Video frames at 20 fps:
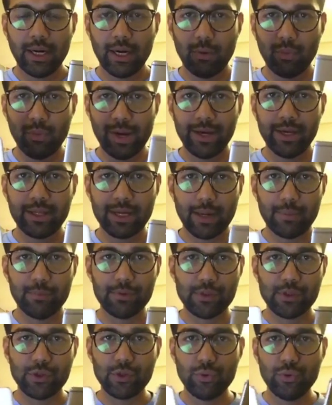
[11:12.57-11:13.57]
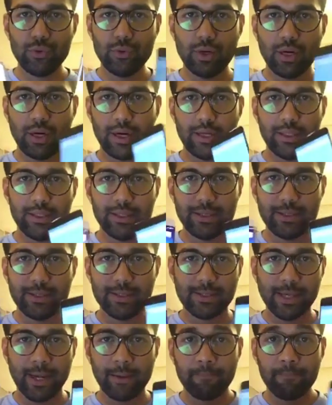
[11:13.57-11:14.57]
when it comes to the
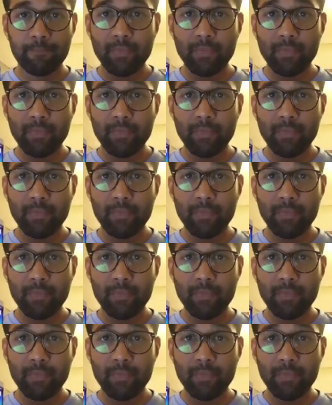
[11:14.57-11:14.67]
design.